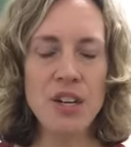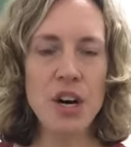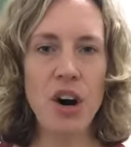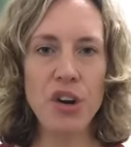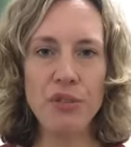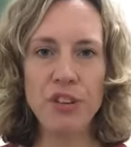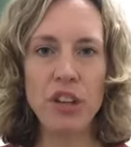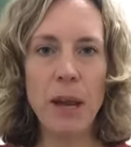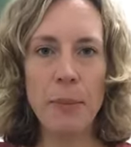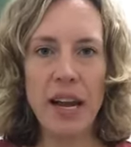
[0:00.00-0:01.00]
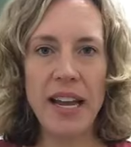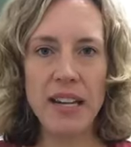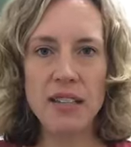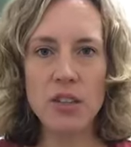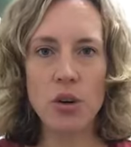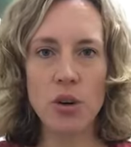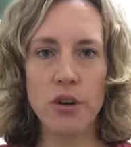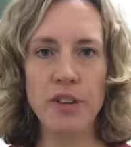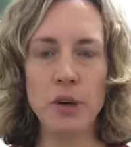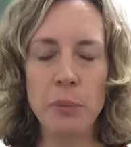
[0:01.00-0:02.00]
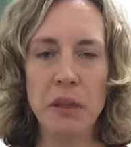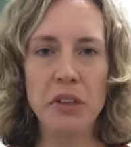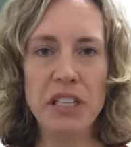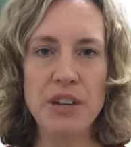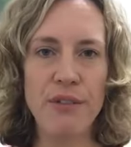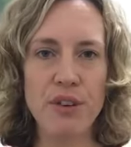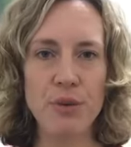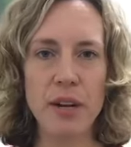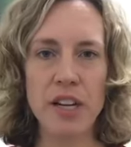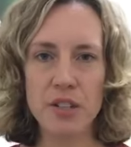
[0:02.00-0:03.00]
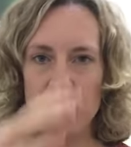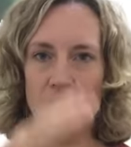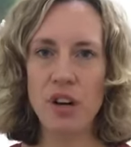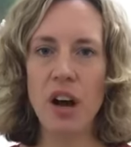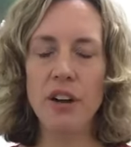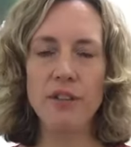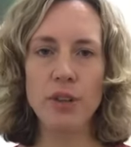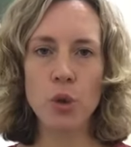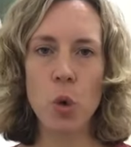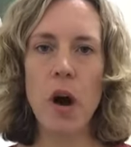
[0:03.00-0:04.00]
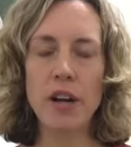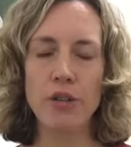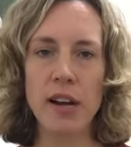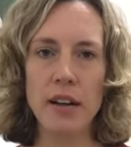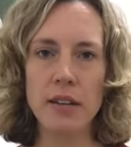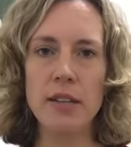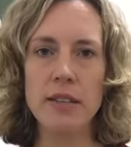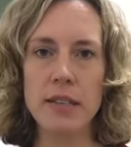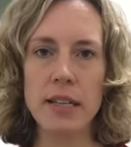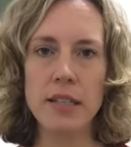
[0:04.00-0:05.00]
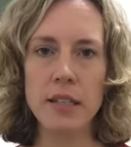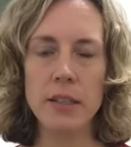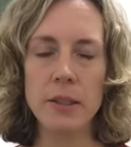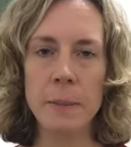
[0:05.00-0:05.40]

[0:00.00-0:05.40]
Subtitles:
I don't feel like my head's gone off in a million different directions. You kind of feel quite grounded and centered.